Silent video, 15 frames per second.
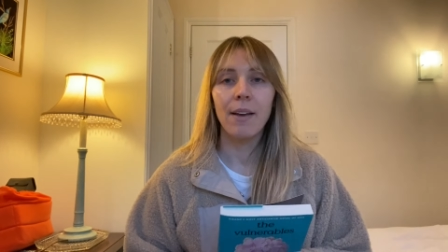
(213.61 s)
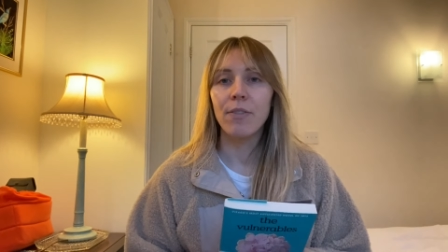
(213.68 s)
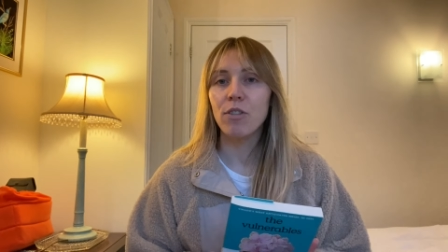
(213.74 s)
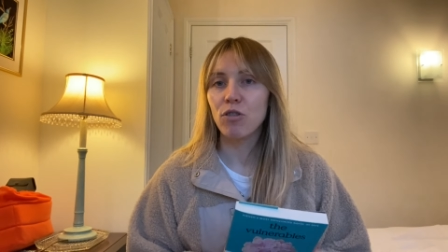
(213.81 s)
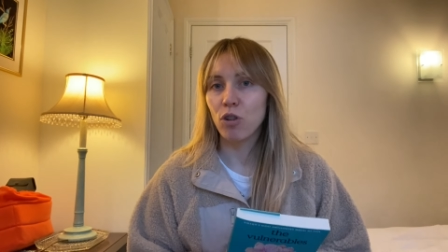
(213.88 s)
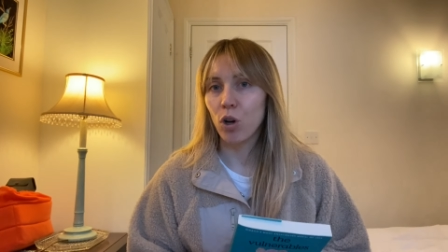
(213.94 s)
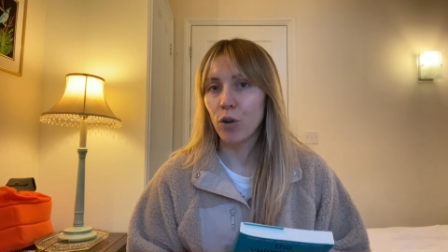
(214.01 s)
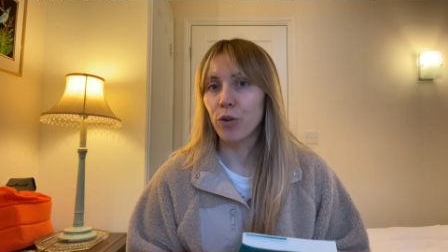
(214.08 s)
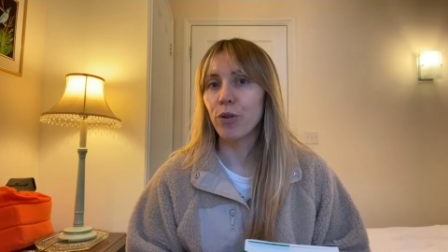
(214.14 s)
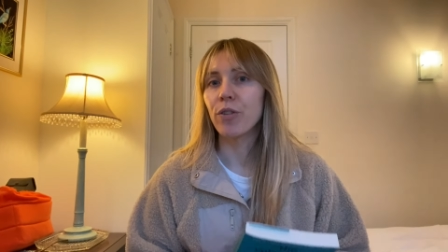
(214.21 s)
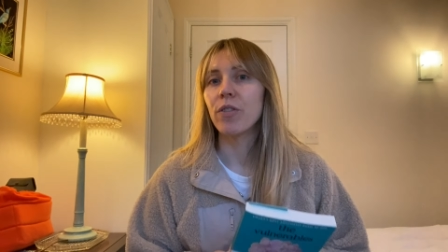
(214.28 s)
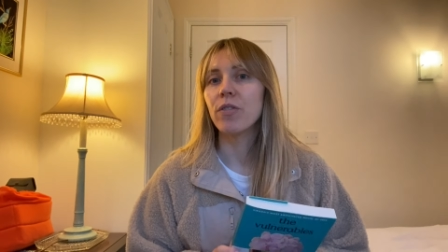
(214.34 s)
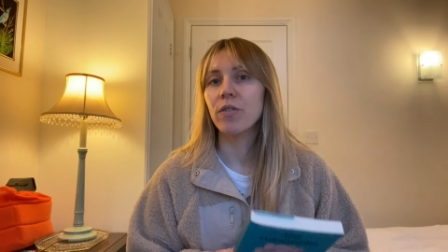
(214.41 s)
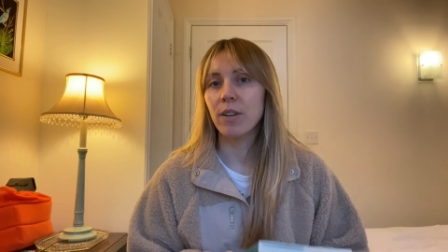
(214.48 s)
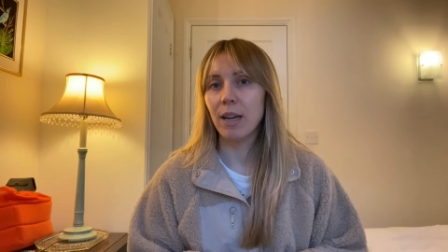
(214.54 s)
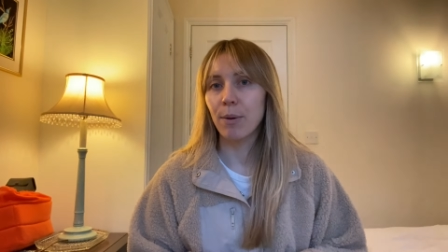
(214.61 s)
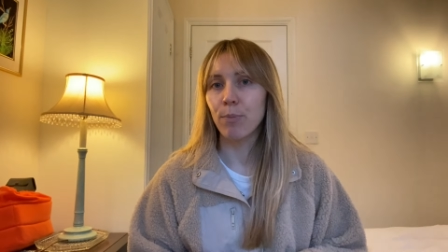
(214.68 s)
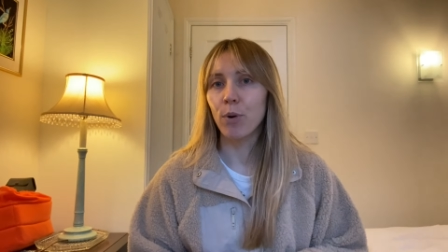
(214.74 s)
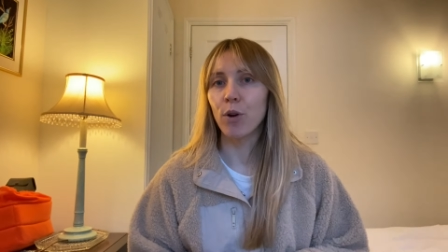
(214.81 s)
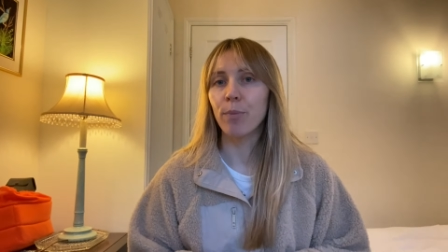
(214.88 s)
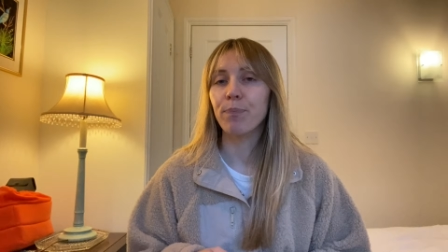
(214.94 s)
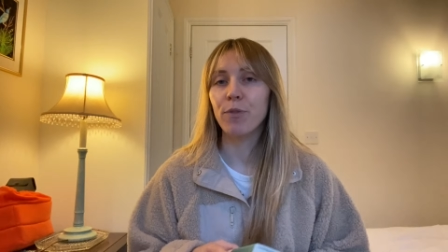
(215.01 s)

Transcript: in the sauna and the steam room.